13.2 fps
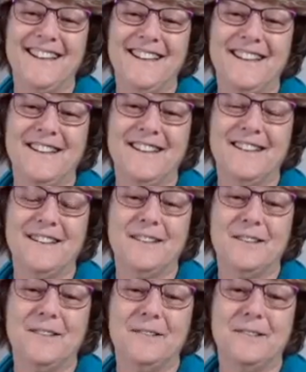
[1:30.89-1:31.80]

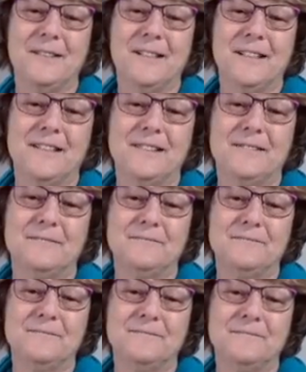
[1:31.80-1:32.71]

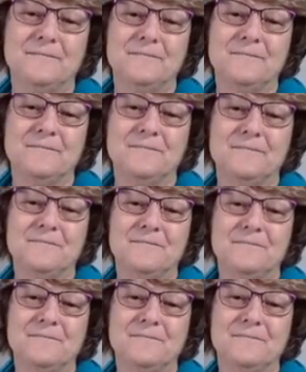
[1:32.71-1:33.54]
(not speaking)